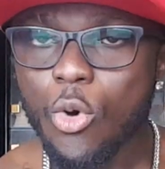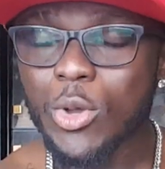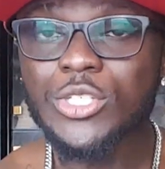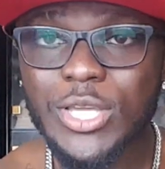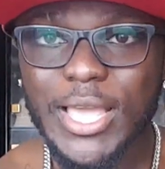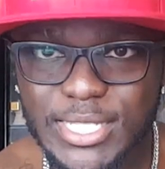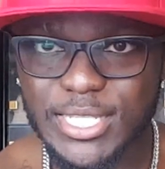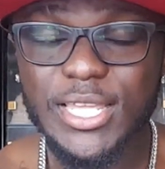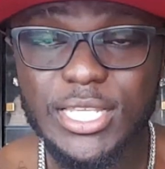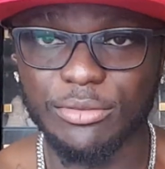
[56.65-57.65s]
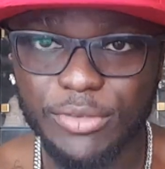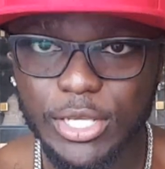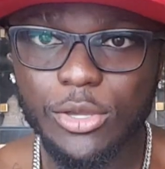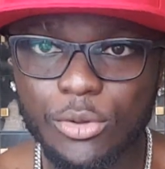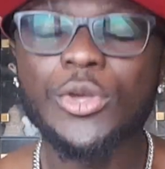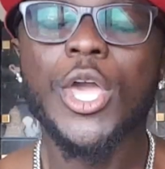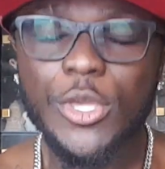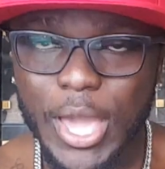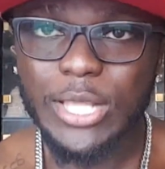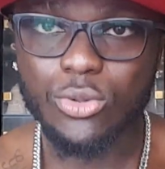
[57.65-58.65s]
Once you guys see this video,
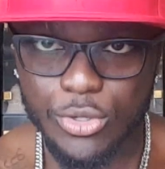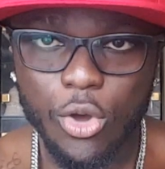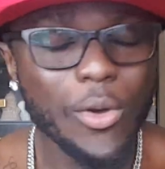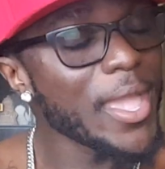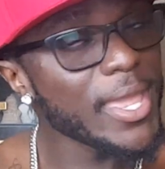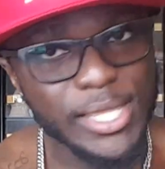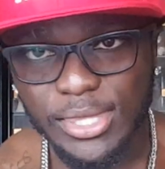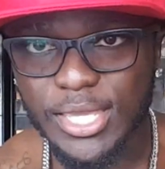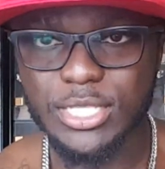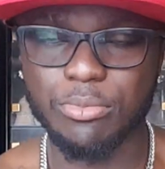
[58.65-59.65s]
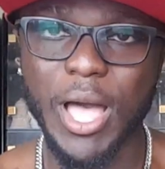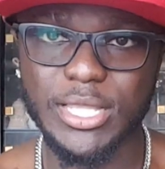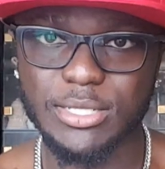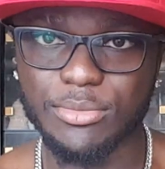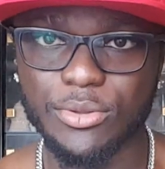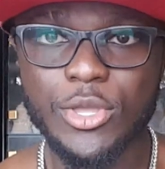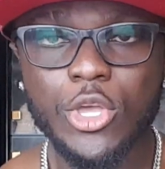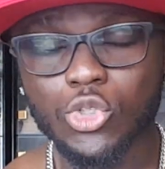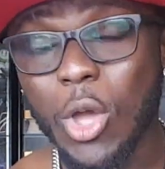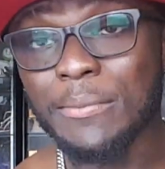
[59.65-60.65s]
you guys will know anything is possible.
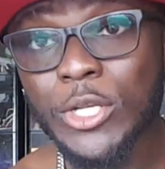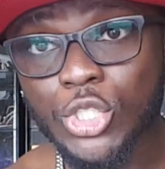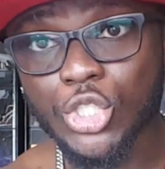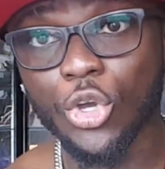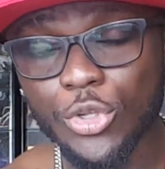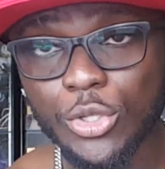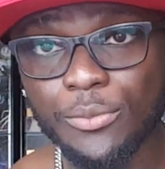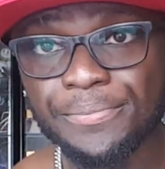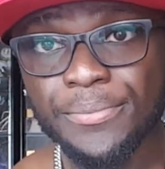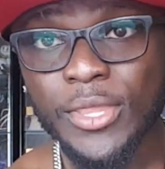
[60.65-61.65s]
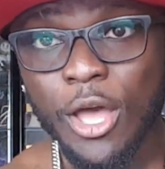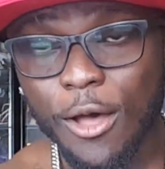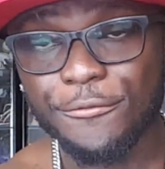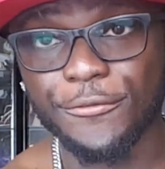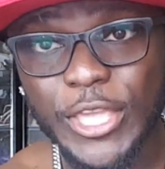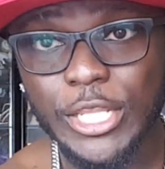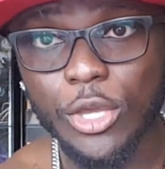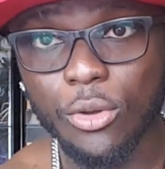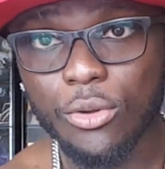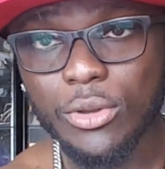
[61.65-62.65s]
So I'm going to show you a
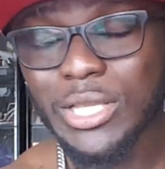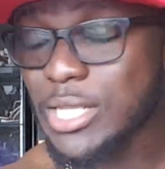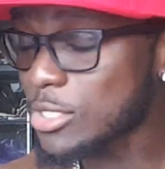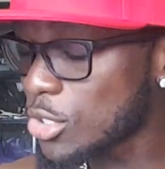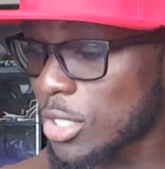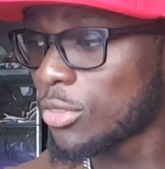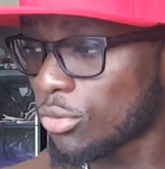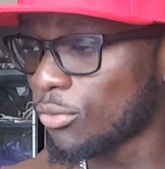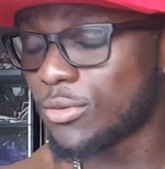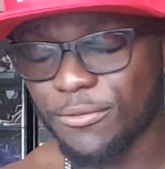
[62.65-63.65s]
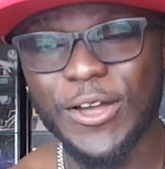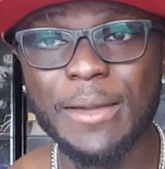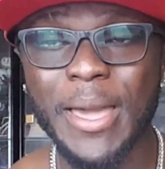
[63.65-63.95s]
video because I was looking through to find